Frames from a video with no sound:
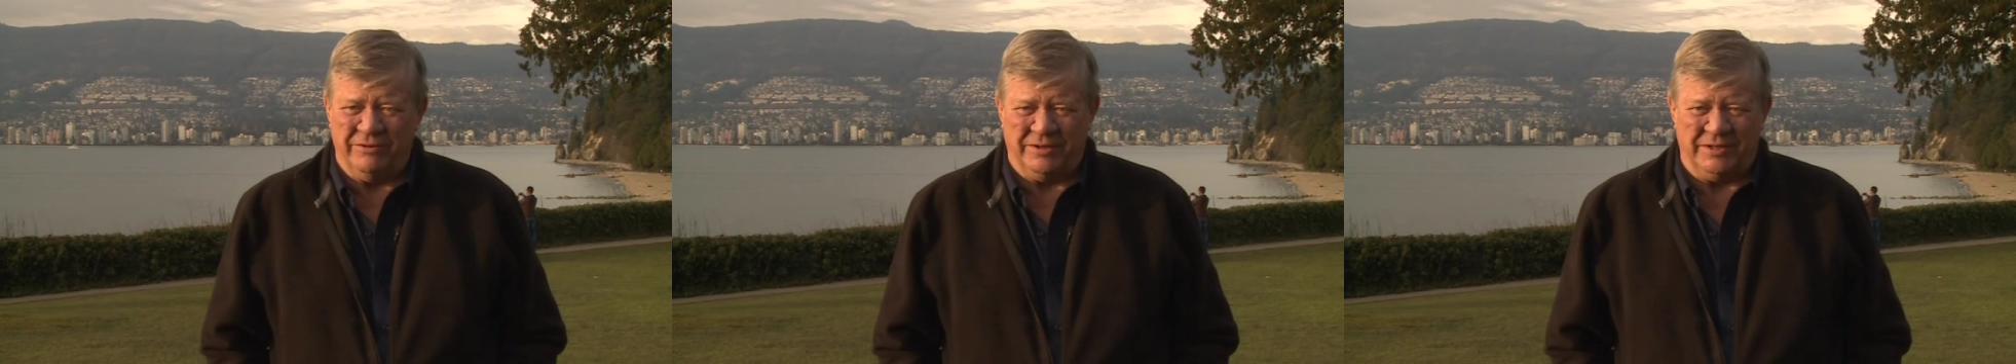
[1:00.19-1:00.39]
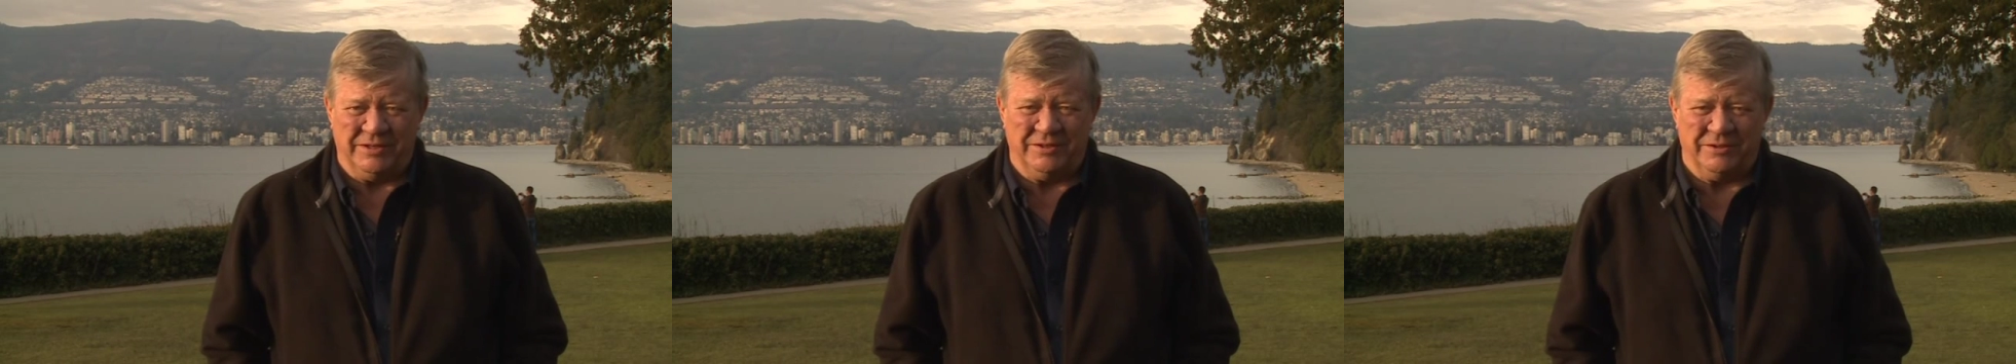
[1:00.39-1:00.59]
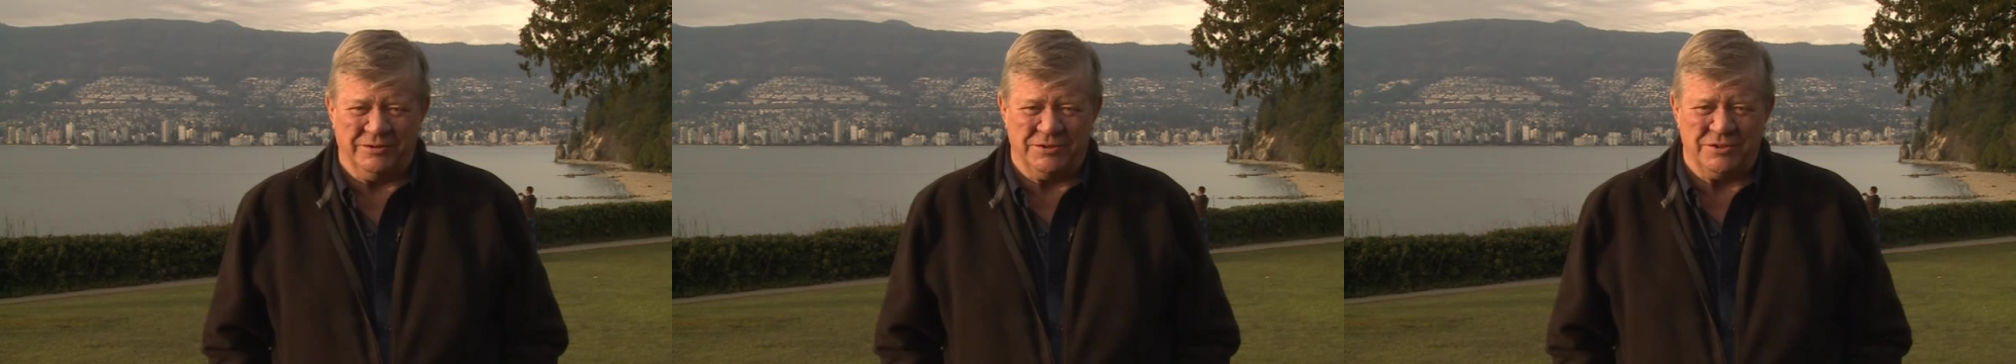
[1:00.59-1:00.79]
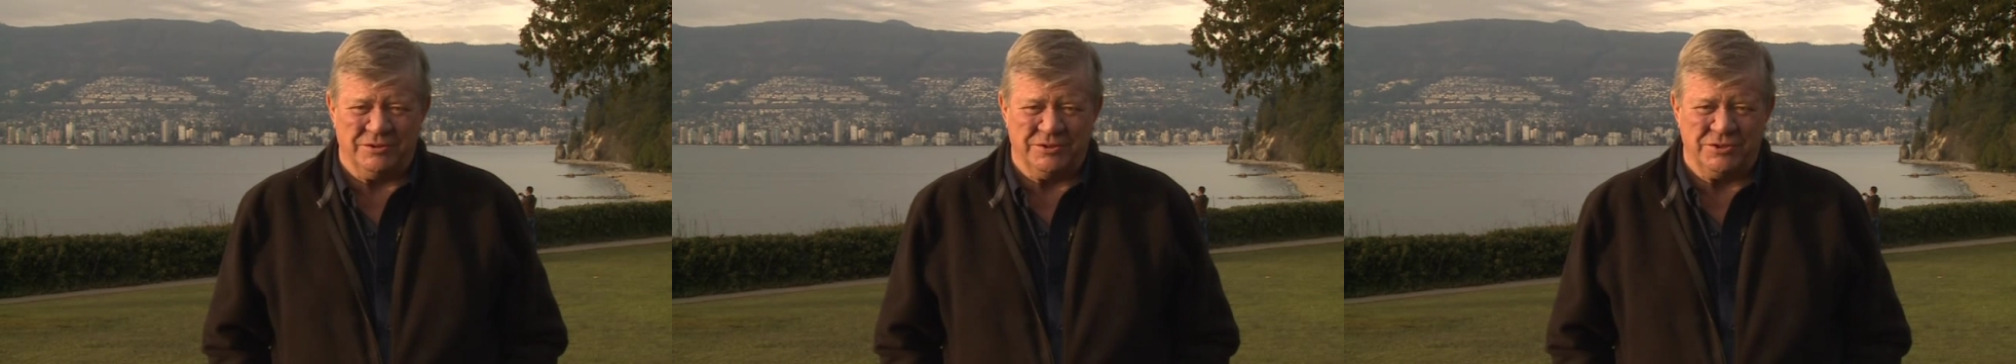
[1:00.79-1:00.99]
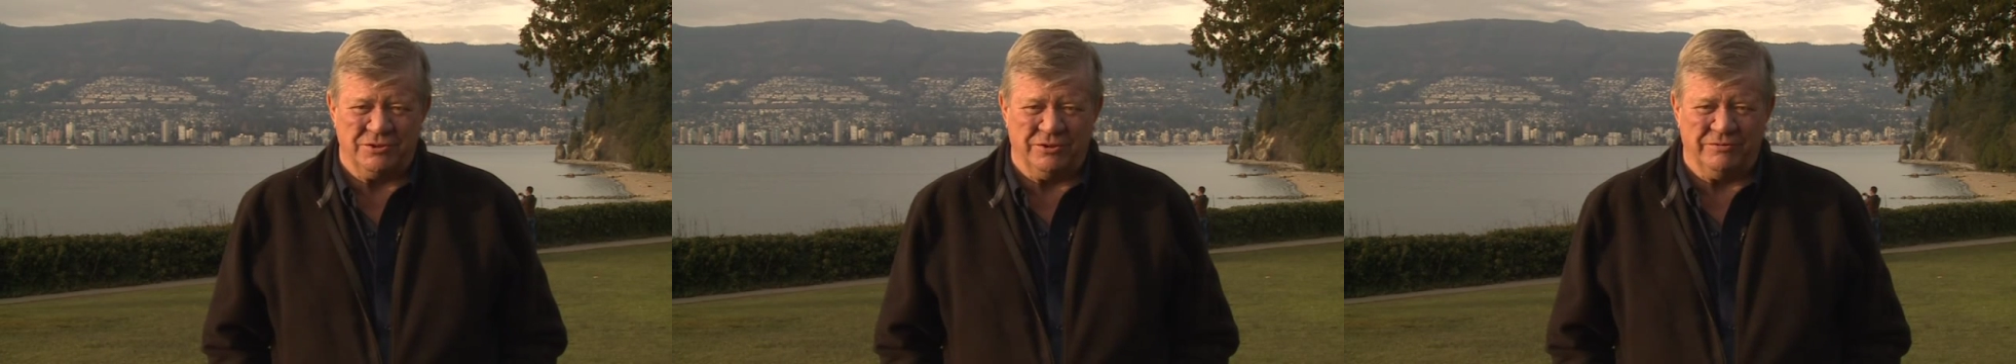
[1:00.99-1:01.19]

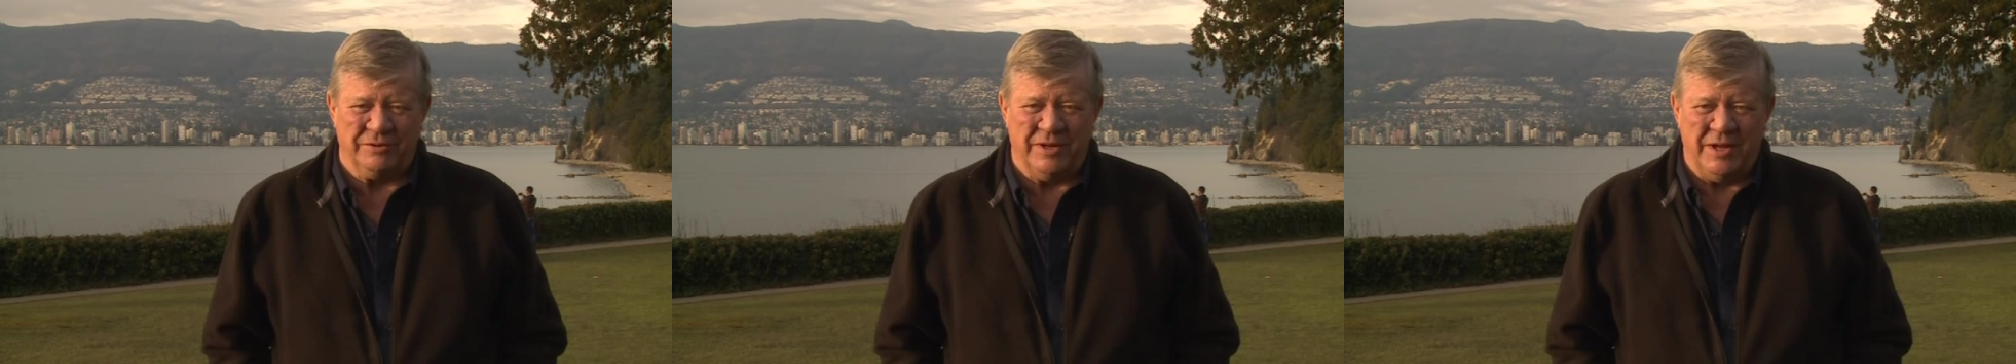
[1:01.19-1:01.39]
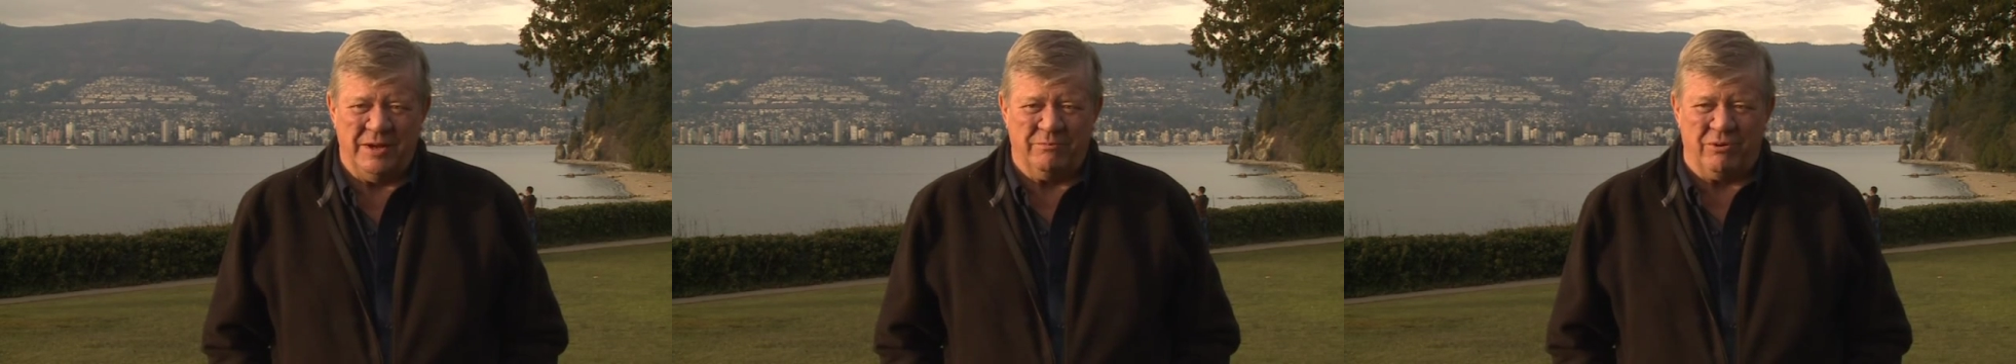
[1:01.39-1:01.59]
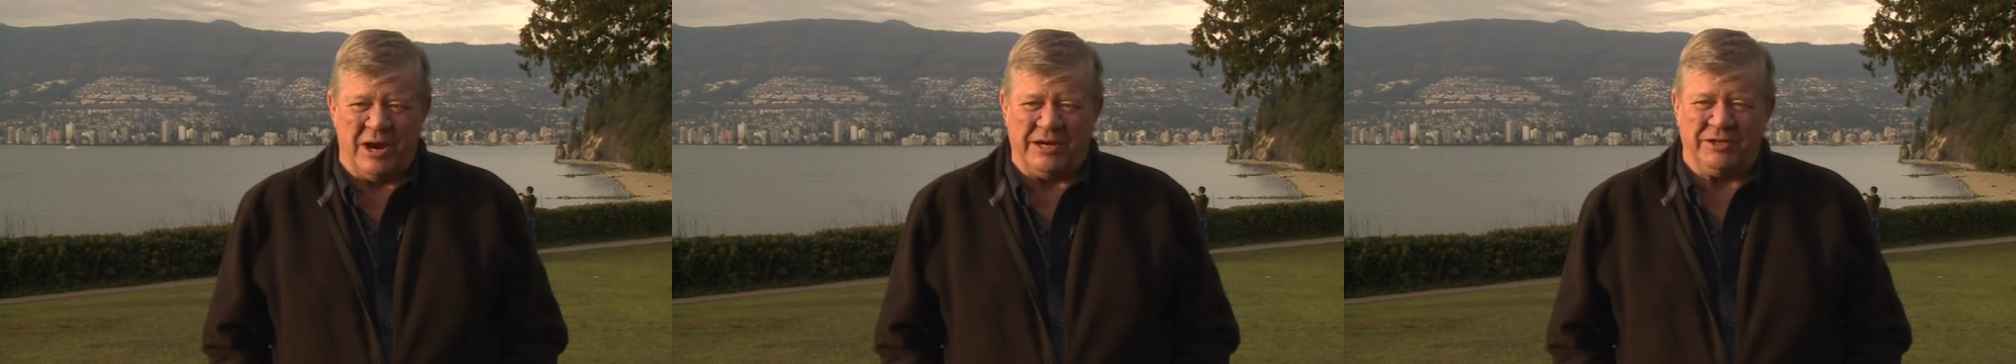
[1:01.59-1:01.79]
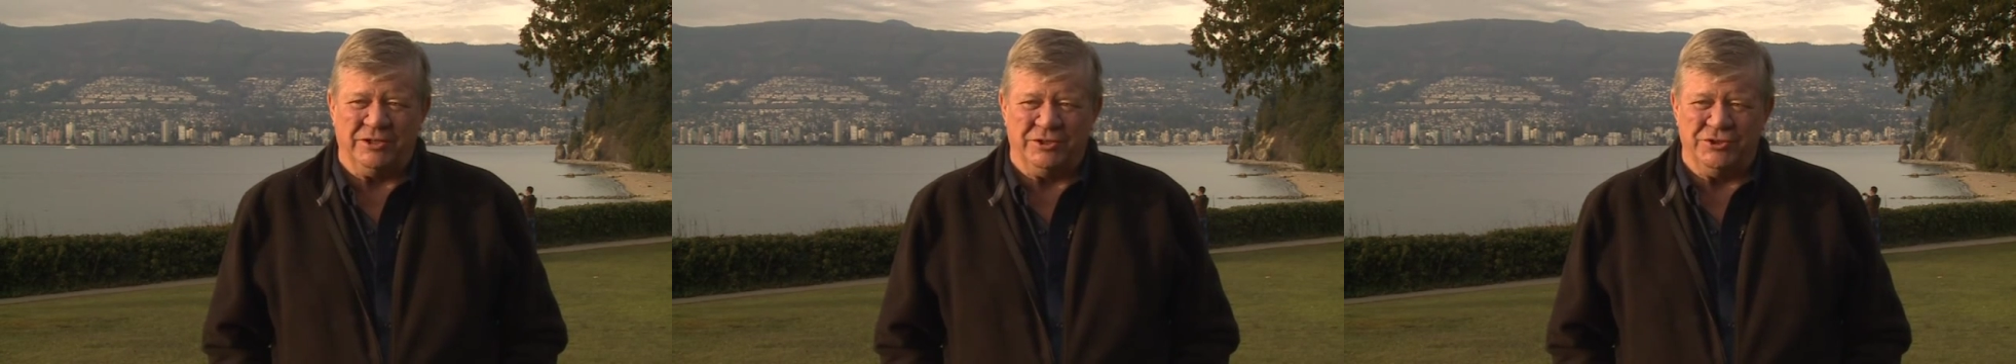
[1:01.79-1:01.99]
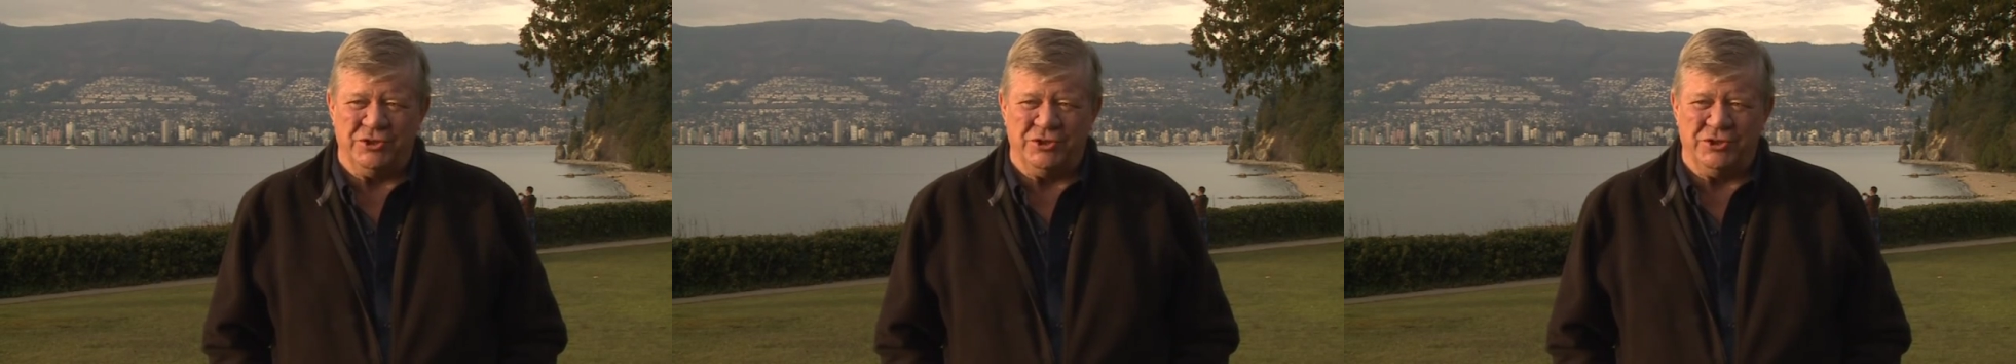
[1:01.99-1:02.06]
those sort of practical